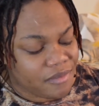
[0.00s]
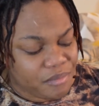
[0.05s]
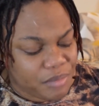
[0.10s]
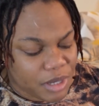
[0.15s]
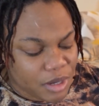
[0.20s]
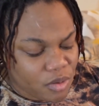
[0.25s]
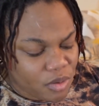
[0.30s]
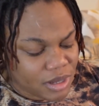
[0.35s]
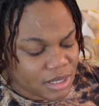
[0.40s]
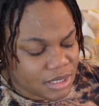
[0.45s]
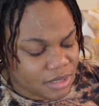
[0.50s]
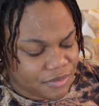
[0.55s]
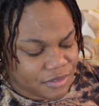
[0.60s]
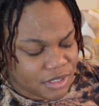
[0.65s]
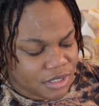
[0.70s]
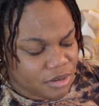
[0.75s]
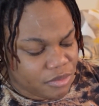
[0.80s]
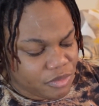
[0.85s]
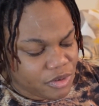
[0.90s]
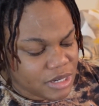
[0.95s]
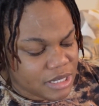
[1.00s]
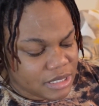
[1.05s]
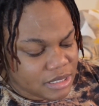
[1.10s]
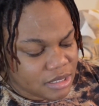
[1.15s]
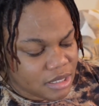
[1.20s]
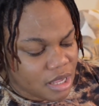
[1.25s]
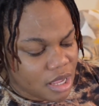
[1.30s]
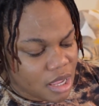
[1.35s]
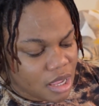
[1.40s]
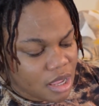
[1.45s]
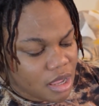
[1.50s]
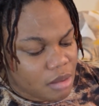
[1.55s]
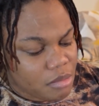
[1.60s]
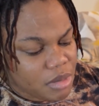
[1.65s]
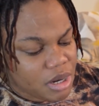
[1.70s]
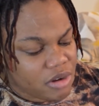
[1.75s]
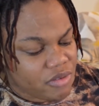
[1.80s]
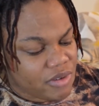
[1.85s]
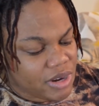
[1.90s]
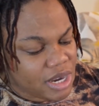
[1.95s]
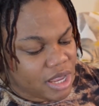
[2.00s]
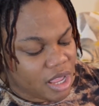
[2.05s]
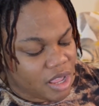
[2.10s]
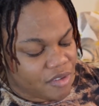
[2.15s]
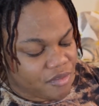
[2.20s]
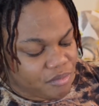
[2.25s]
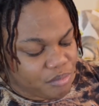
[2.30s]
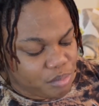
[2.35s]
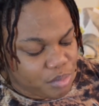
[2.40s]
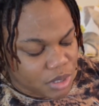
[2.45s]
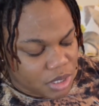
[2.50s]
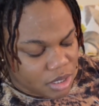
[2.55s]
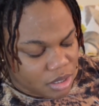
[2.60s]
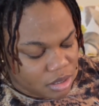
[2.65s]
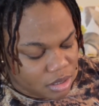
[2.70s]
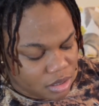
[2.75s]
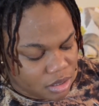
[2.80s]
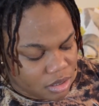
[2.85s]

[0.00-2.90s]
big ones for some reason. I don't really have big